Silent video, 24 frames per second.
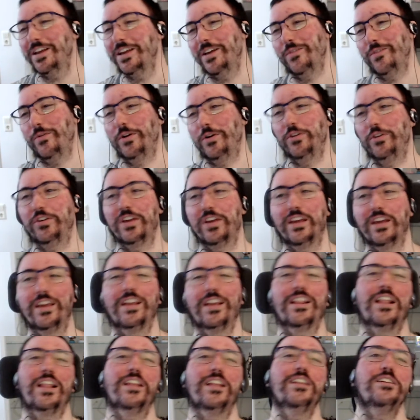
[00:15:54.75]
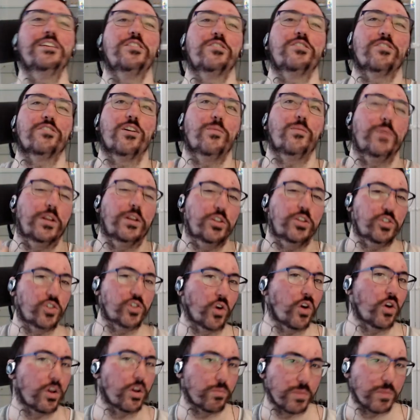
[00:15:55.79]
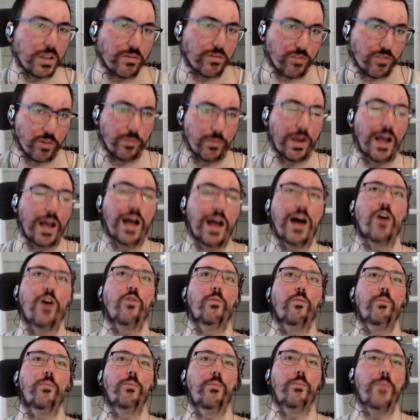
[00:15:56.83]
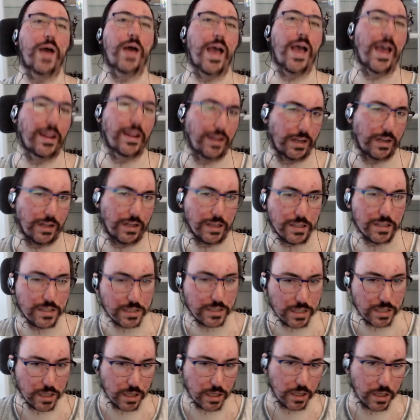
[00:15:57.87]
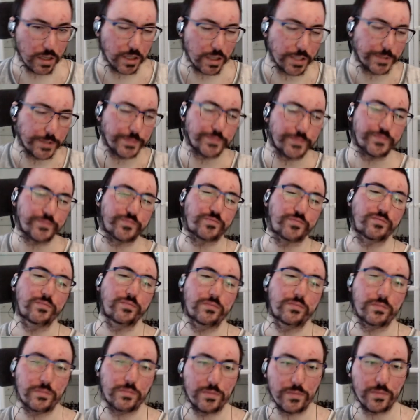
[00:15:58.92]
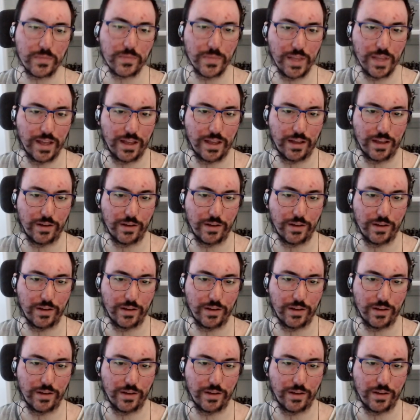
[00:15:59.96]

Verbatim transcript: where you can get at least some enjoyment from how bad it is. Uh,